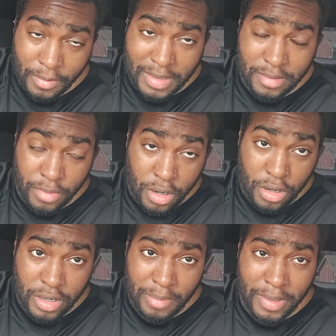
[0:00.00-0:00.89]
But
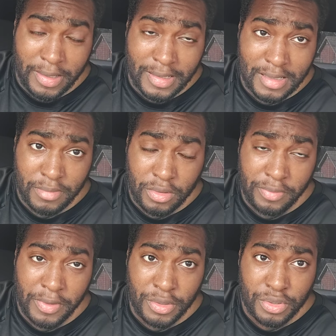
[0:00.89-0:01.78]
tomorrow I may get some
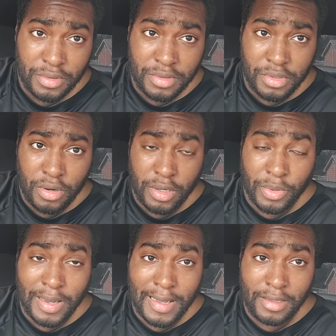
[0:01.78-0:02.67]
motivation, and start
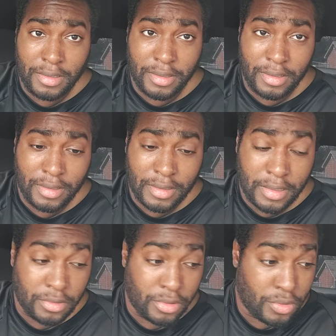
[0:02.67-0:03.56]
grinding again. I
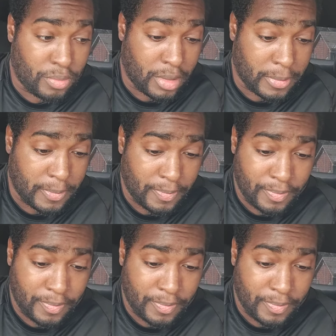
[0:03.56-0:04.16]
don't know, but